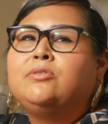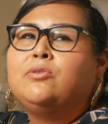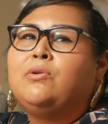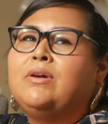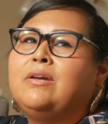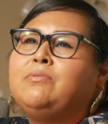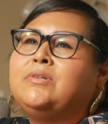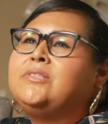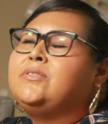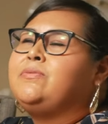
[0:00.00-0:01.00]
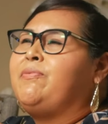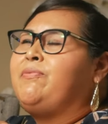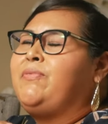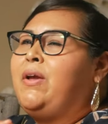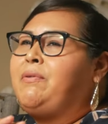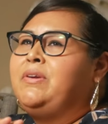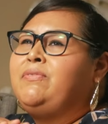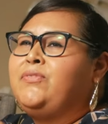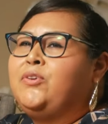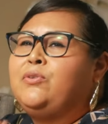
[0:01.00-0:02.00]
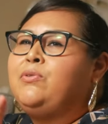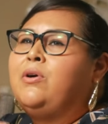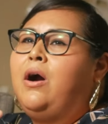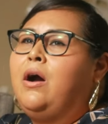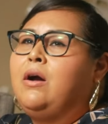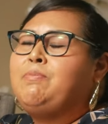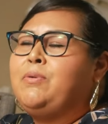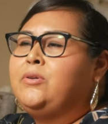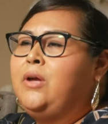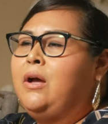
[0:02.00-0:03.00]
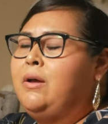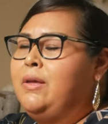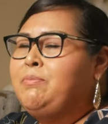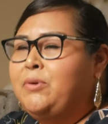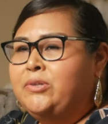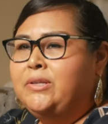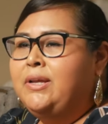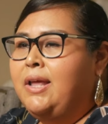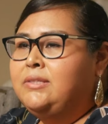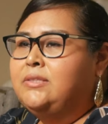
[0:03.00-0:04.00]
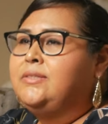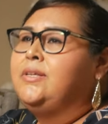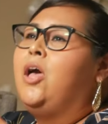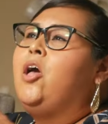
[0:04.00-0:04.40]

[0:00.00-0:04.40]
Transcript: so it was very few uh, per, uh, in-person classes.